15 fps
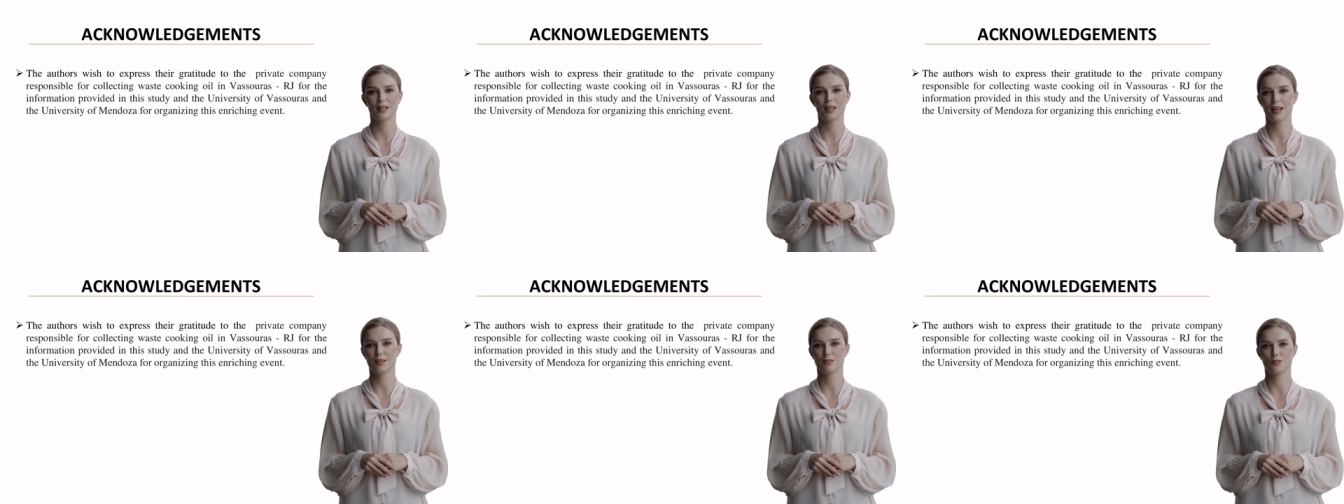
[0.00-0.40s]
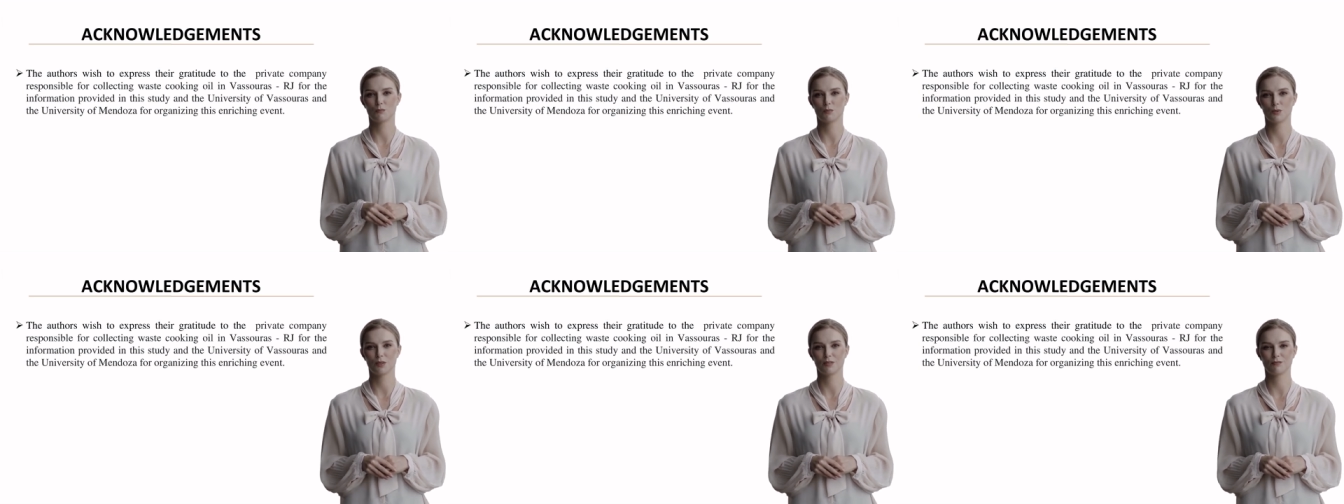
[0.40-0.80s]
and
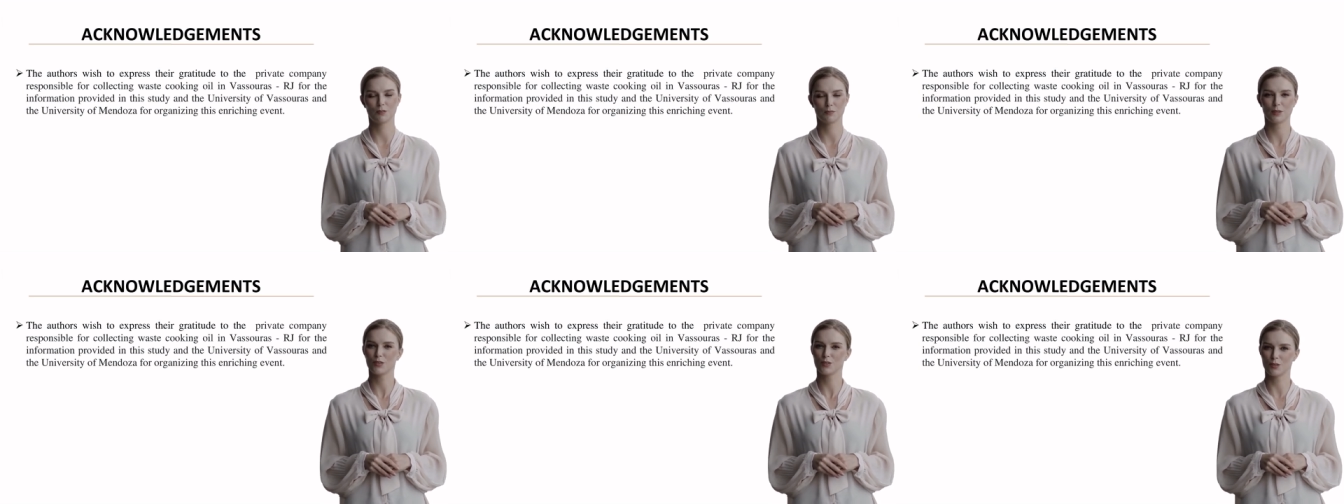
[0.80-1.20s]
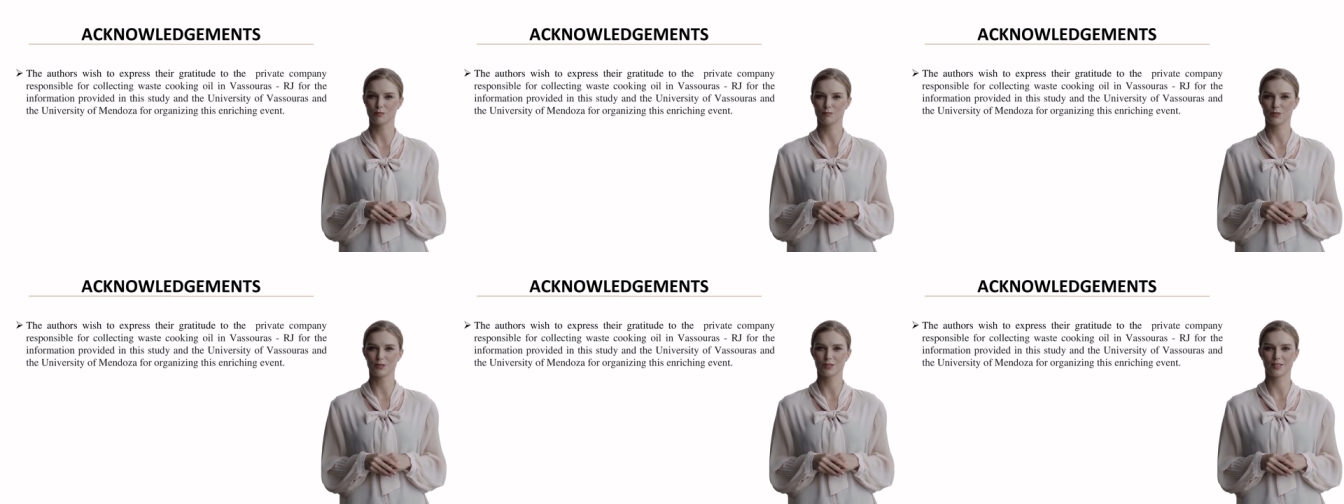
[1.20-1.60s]
support from the
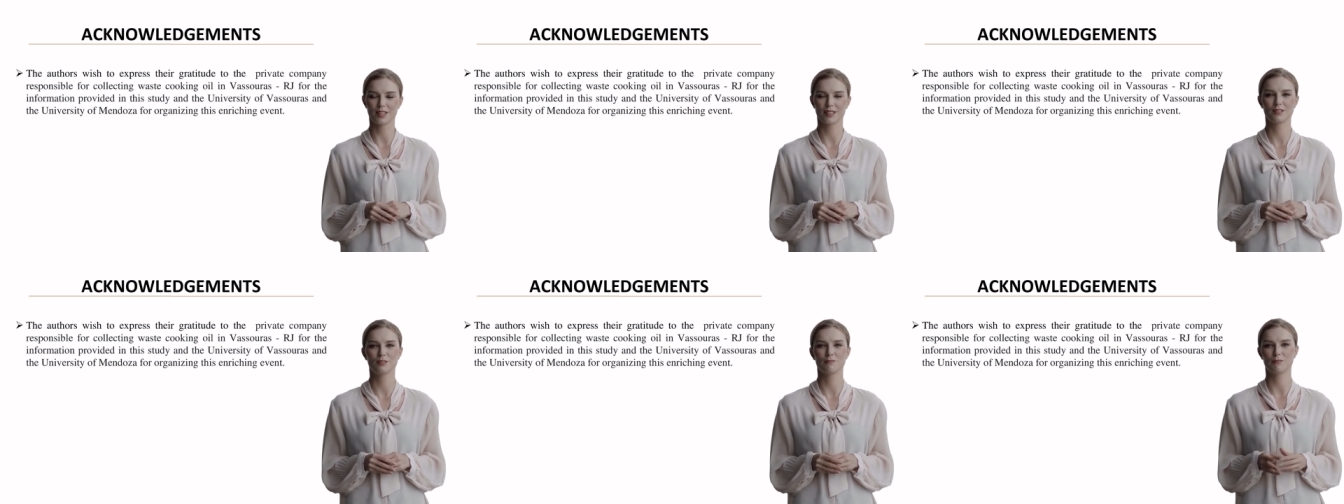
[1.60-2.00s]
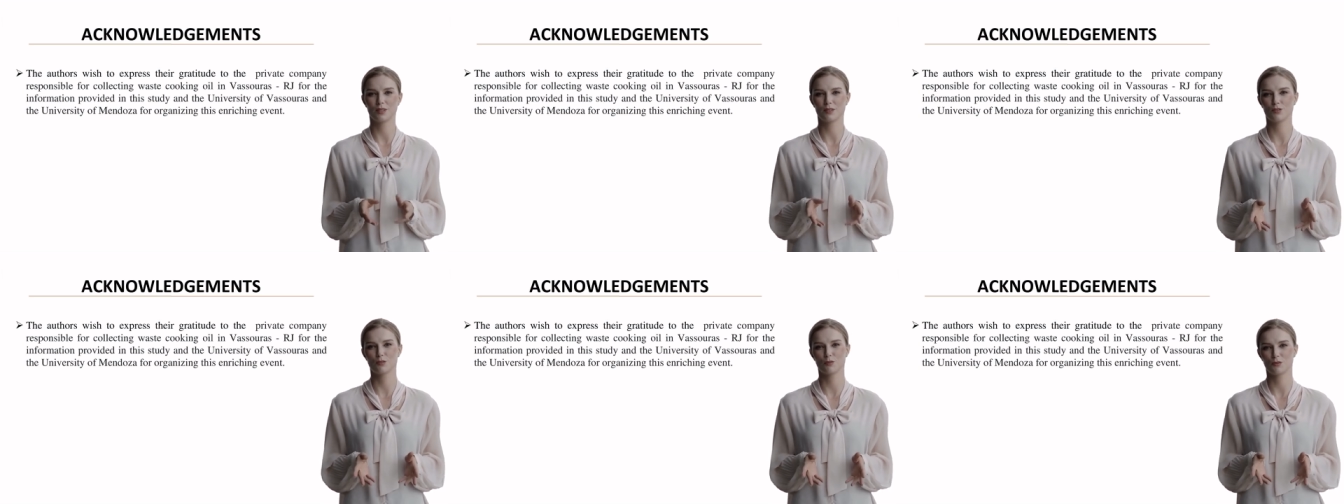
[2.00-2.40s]
universities of
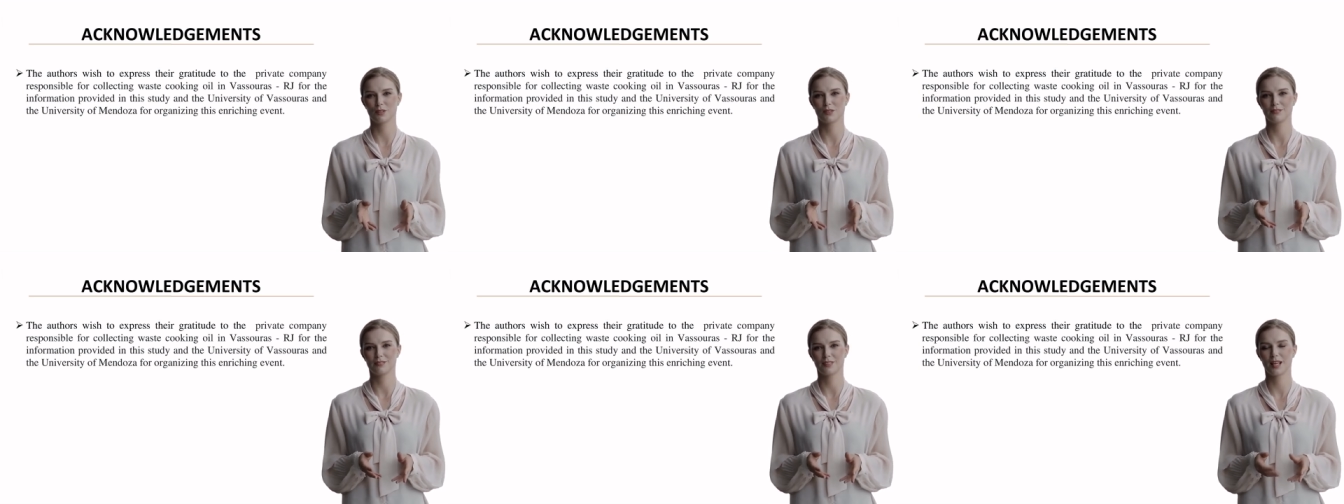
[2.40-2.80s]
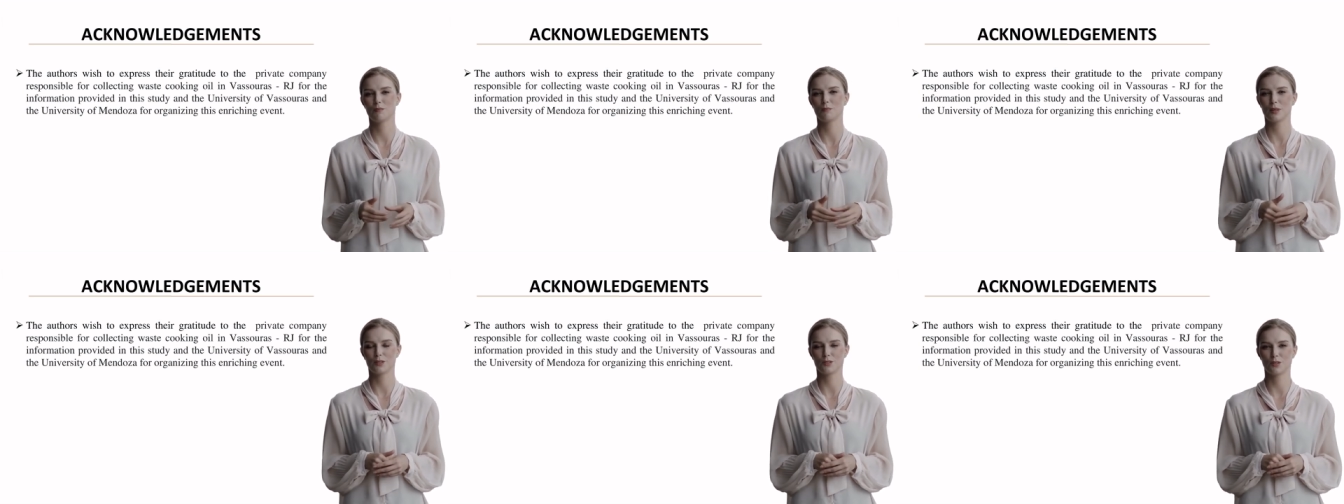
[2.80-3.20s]
Vassouras and
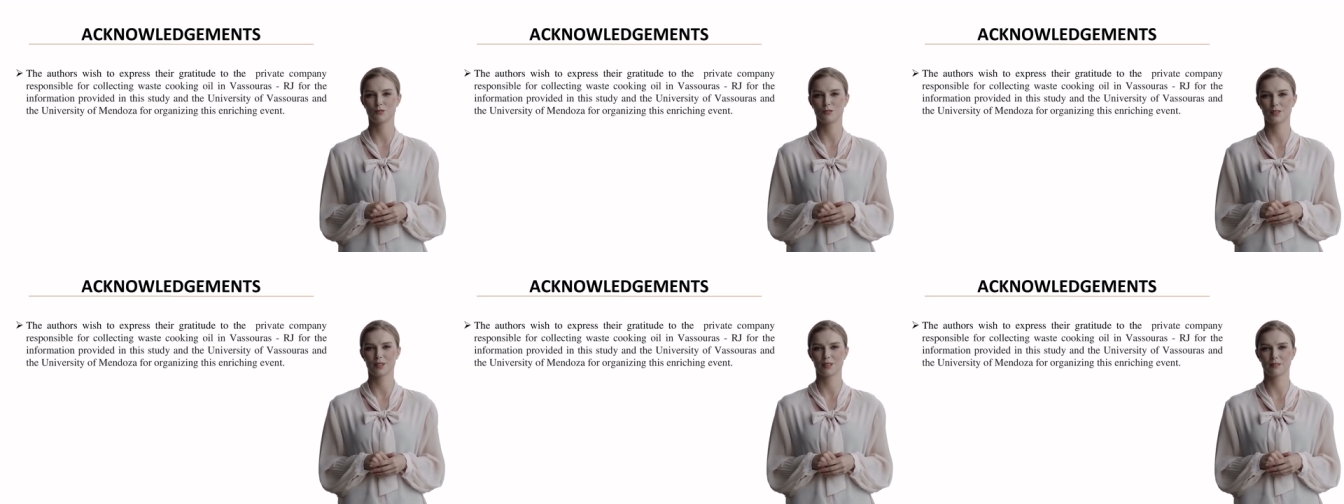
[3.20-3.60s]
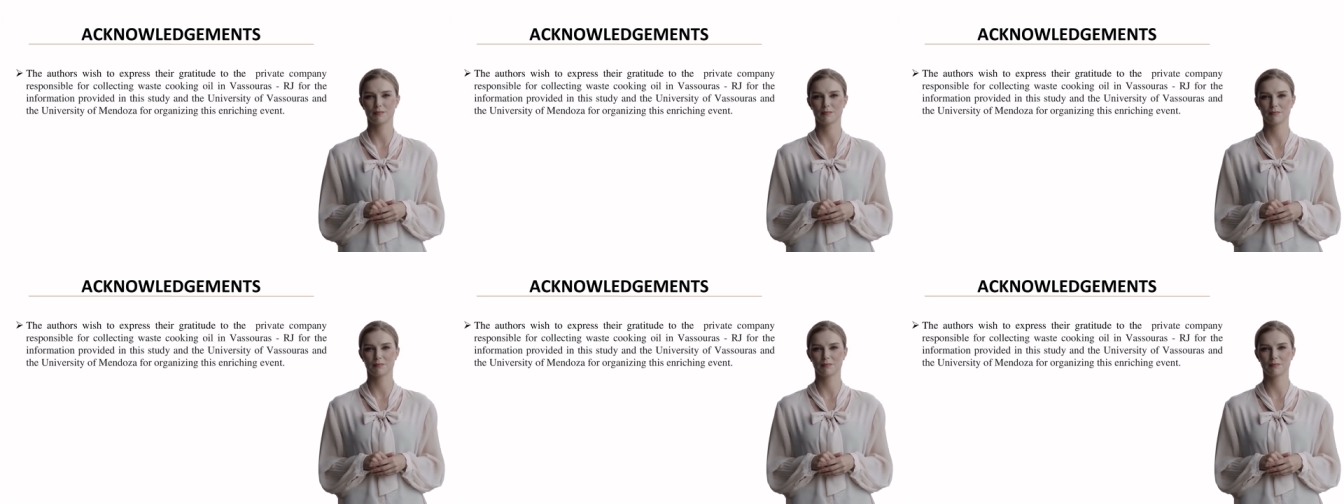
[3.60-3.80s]
Mendoza.